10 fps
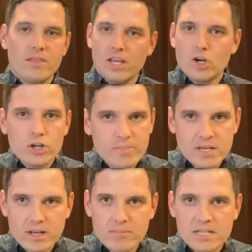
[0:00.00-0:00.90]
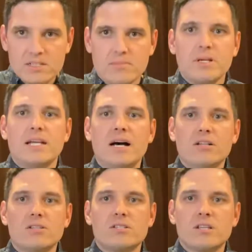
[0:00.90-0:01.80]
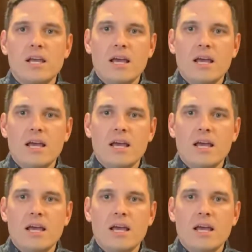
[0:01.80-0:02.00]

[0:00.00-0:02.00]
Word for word: they could be done by somebody else